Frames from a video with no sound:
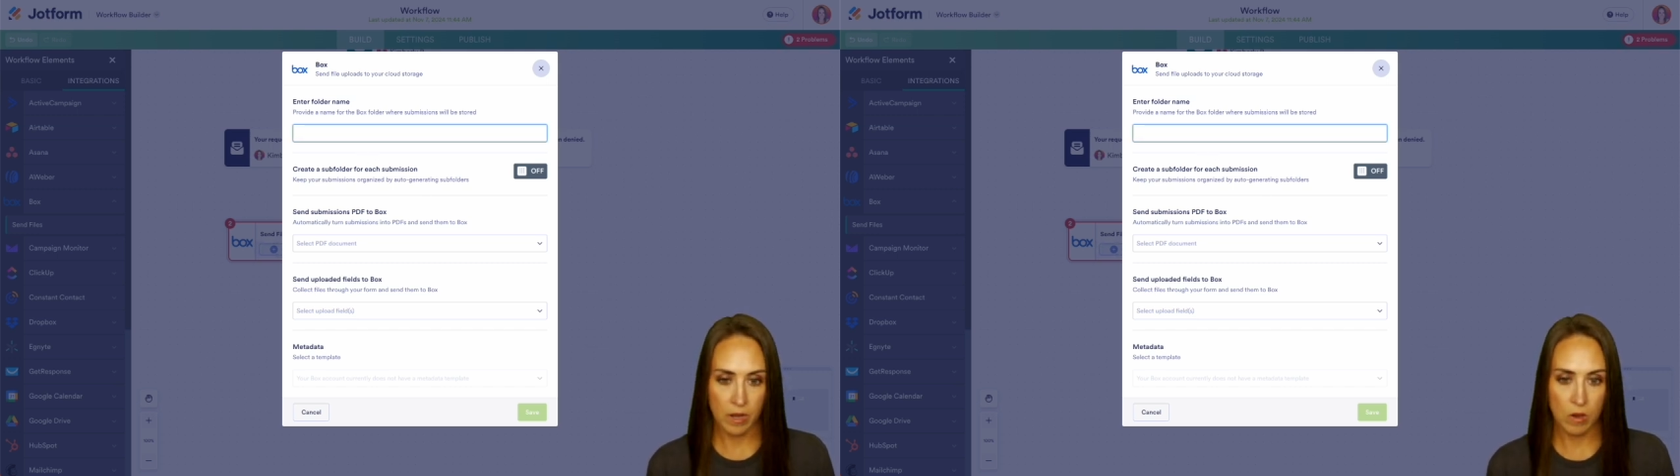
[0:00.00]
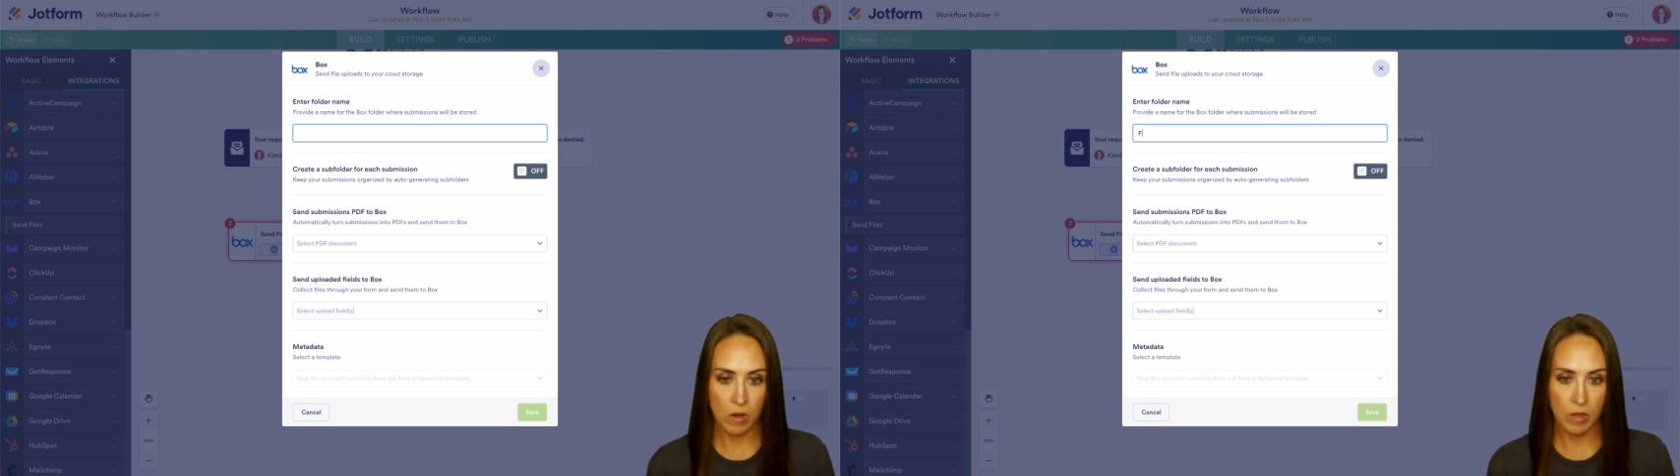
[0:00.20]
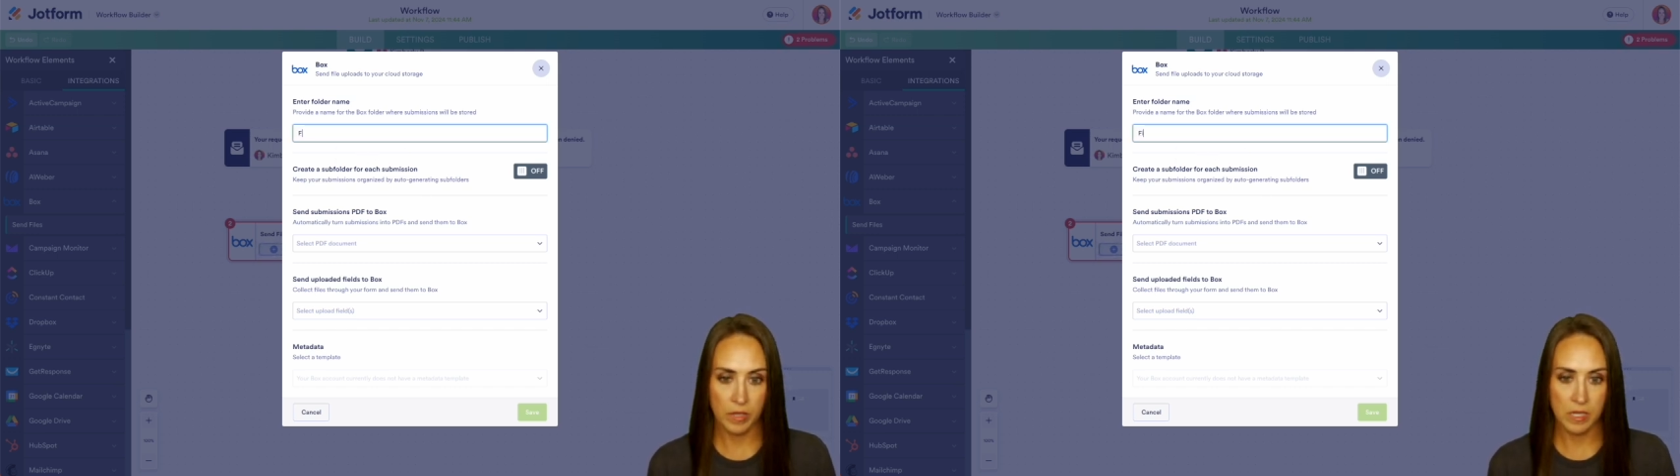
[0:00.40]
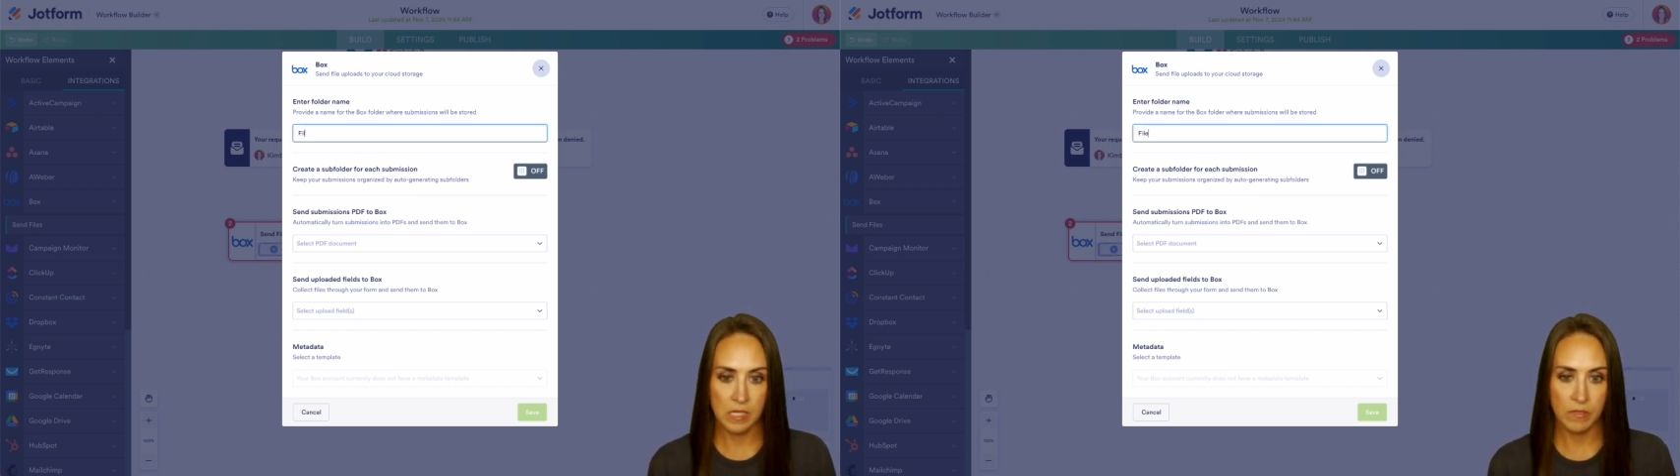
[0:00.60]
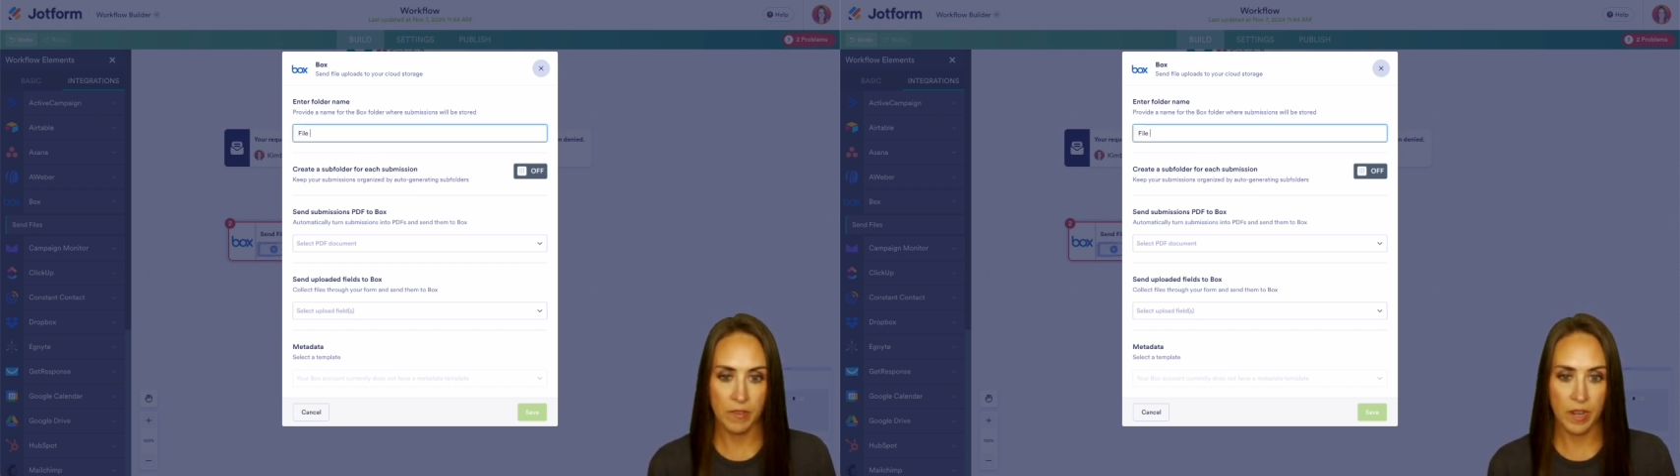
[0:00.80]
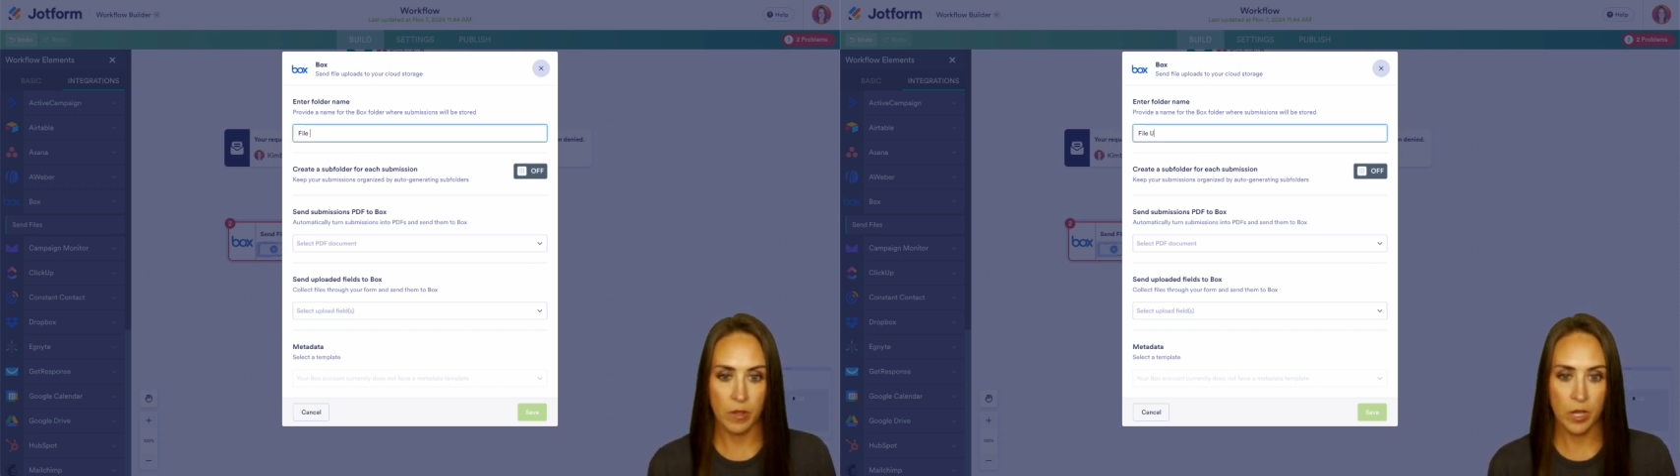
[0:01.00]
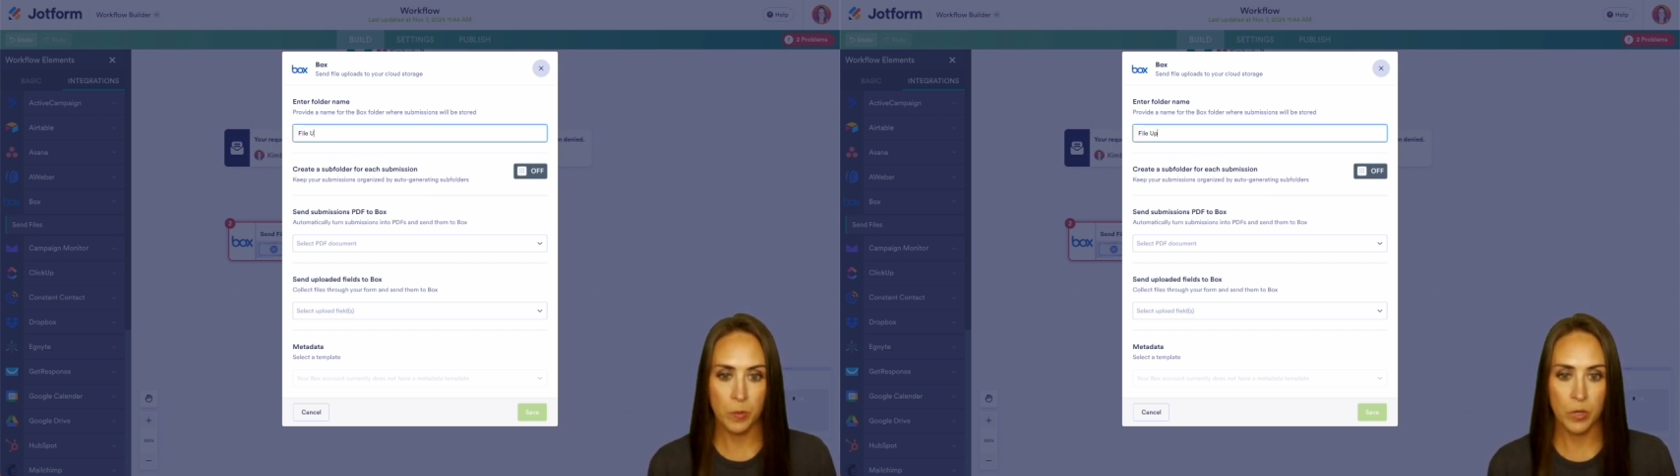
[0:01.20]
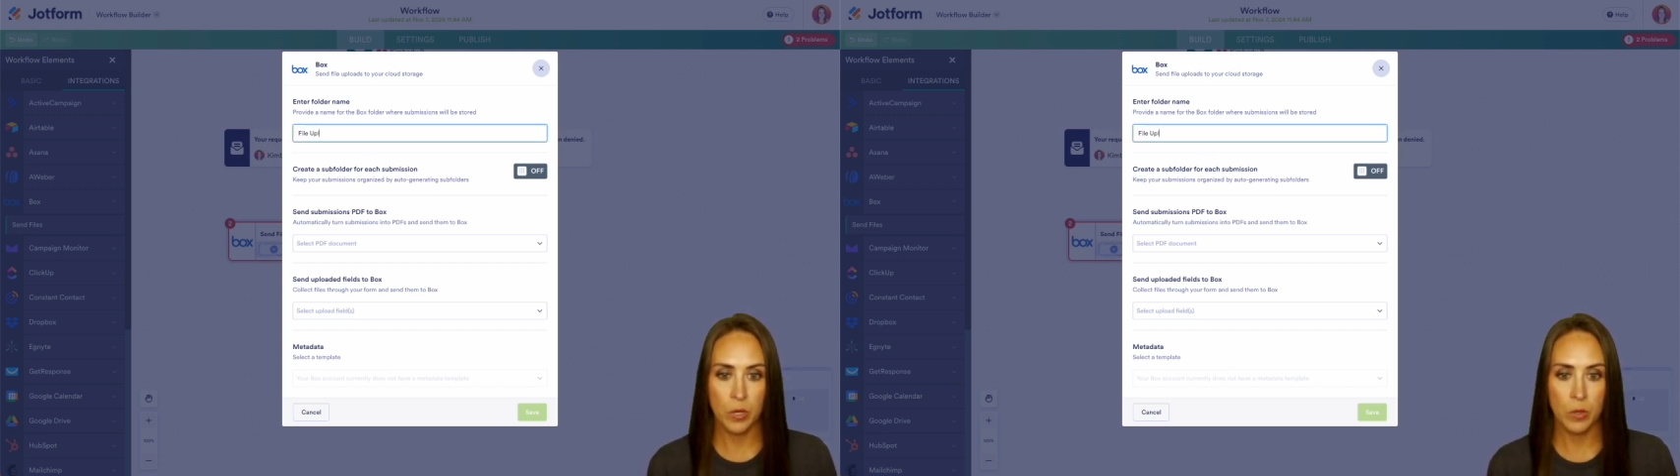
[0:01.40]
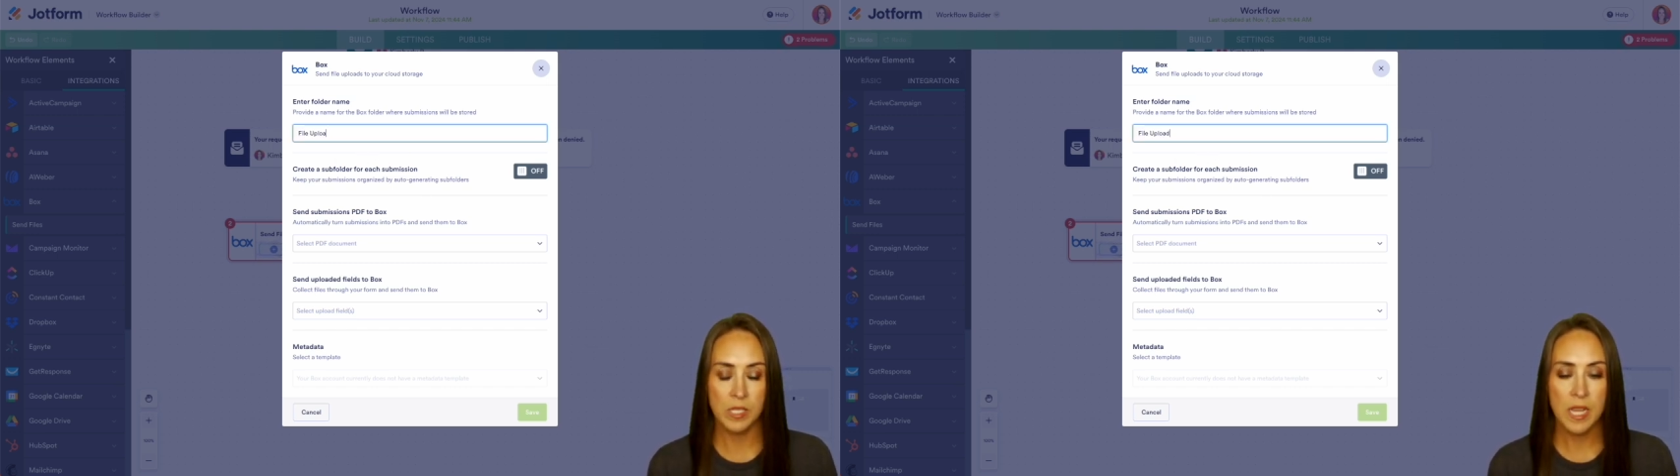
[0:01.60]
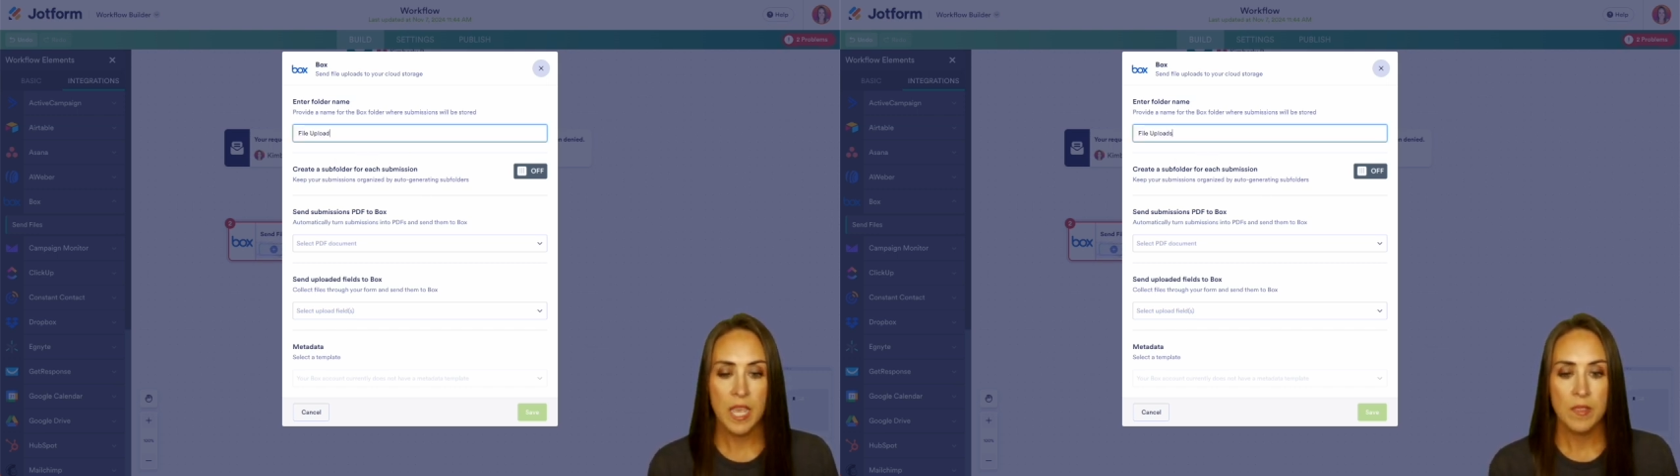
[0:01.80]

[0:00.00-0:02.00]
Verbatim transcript: and call this file uploads.